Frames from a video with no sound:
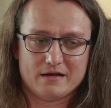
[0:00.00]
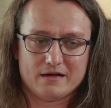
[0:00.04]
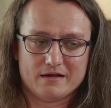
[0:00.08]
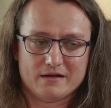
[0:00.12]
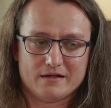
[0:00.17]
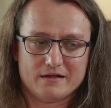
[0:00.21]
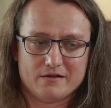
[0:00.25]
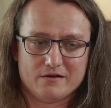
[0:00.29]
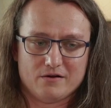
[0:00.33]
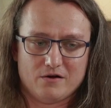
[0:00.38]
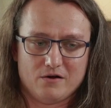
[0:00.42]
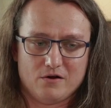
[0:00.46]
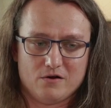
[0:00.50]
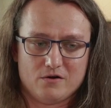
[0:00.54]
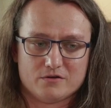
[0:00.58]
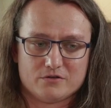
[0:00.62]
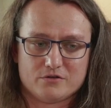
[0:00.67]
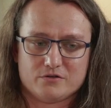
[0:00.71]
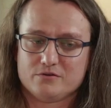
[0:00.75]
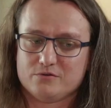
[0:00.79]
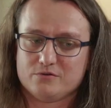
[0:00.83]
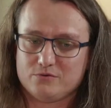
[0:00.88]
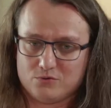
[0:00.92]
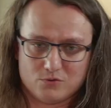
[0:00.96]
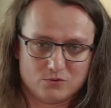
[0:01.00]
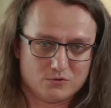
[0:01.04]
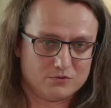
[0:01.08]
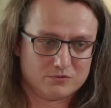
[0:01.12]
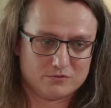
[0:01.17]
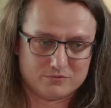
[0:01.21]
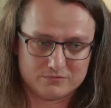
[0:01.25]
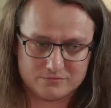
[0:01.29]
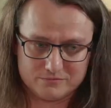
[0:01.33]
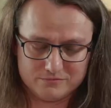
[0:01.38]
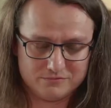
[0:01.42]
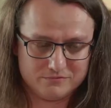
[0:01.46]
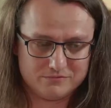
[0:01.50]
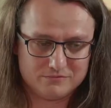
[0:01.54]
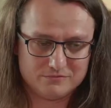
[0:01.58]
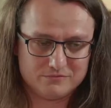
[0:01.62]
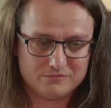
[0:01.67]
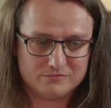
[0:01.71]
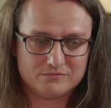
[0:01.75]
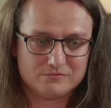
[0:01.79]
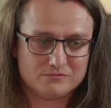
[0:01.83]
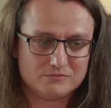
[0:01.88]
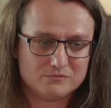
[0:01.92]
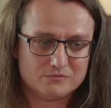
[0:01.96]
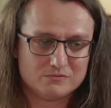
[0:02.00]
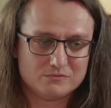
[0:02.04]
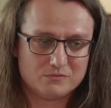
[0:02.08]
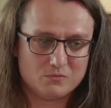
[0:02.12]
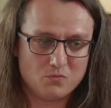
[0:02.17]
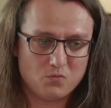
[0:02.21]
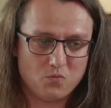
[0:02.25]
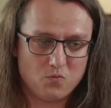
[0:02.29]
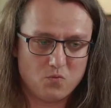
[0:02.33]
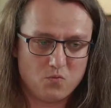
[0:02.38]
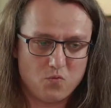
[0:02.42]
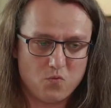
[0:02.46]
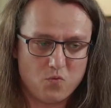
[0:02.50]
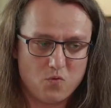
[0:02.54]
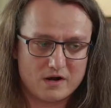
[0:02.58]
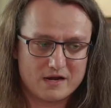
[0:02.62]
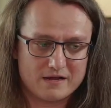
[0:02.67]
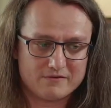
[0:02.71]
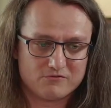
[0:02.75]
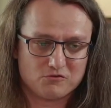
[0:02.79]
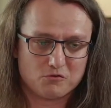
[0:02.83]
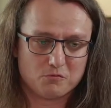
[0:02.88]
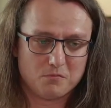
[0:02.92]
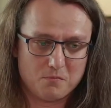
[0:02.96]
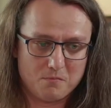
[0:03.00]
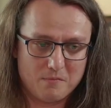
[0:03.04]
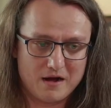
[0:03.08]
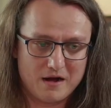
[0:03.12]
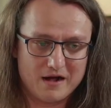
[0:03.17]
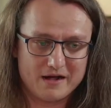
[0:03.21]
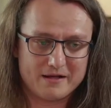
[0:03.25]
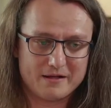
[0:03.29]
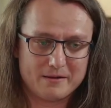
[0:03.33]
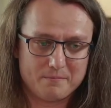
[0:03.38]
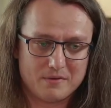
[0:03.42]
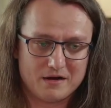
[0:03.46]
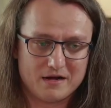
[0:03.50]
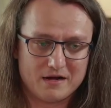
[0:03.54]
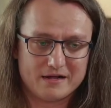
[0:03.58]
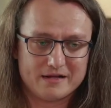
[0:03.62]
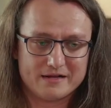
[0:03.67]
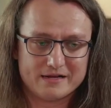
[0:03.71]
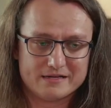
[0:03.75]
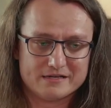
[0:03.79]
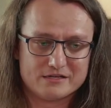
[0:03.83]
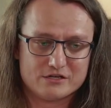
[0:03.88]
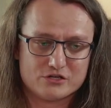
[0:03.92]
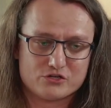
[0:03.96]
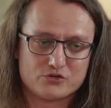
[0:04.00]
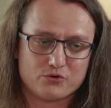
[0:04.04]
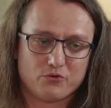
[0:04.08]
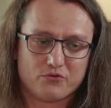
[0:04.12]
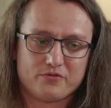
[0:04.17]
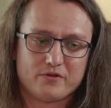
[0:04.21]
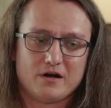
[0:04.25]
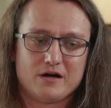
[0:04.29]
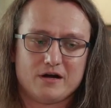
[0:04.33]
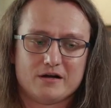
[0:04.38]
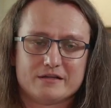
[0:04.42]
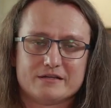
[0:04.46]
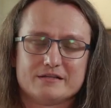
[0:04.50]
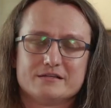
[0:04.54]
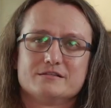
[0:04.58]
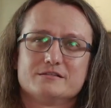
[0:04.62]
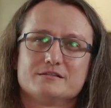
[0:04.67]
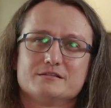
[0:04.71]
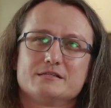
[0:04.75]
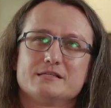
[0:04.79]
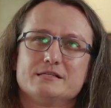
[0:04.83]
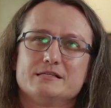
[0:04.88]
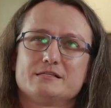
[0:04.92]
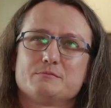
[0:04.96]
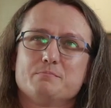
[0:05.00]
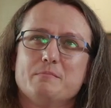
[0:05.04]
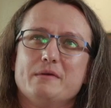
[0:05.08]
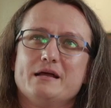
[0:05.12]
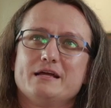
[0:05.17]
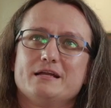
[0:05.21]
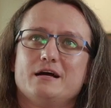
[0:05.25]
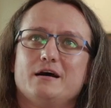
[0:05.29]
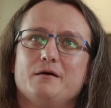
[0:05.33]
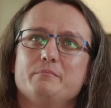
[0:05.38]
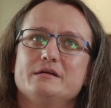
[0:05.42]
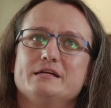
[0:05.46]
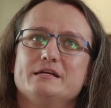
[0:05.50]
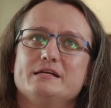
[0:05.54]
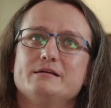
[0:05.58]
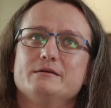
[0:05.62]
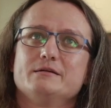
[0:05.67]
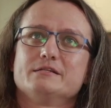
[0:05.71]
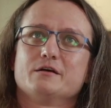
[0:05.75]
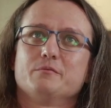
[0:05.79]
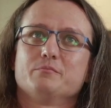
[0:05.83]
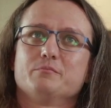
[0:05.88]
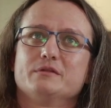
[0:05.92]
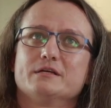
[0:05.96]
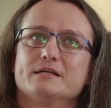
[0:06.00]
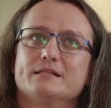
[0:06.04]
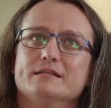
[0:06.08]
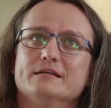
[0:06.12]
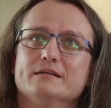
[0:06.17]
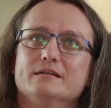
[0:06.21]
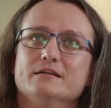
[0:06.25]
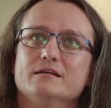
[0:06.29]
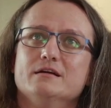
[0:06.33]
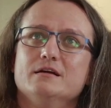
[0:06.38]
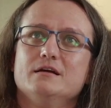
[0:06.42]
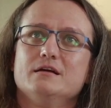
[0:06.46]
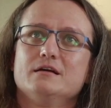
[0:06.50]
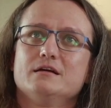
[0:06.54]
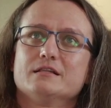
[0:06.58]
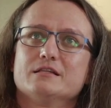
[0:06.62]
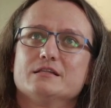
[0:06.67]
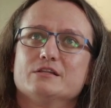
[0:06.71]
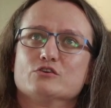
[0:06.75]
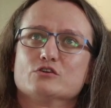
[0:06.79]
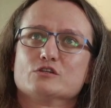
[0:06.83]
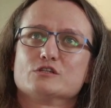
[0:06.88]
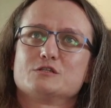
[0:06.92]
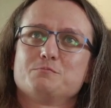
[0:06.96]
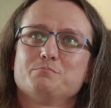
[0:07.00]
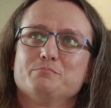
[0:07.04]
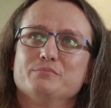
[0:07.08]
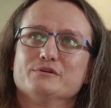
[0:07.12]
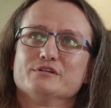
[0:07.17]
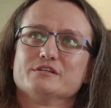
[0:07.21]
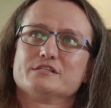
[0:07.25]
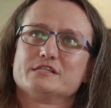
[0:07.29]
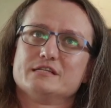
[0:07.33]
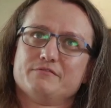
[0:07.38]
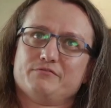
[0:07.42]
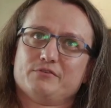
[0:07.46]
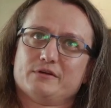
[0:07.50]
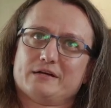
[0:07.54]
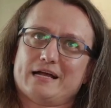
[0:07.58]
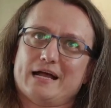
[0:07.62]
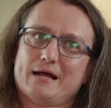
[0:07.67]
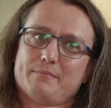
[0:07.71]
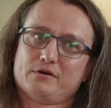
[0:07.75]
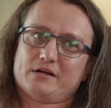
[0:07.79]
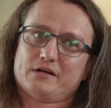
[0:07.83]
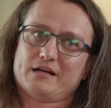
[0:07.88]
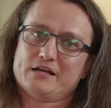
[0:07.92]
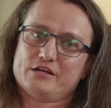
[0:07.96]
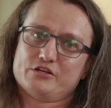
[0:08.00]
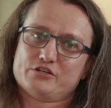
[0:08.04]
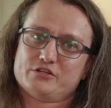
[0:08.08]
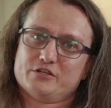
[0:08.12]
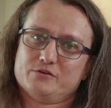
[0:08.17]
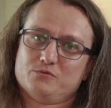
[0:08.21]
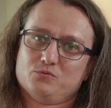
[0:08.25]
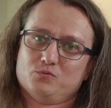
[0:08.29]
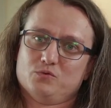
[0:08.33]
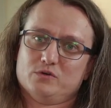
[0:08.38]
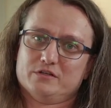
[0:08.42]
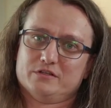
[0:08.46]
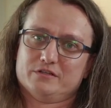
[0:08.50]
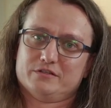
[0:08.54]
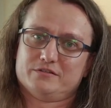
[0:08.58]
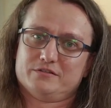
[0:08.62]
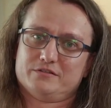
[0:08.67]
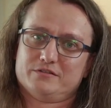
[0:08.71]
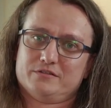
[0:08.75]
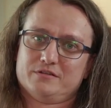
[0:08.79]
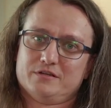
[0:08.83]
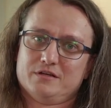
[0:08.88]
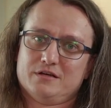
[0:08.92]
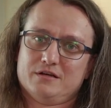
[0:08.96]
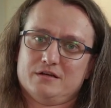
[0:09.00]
I on or whatever. But my initial thought is this may not be something that there's specific application with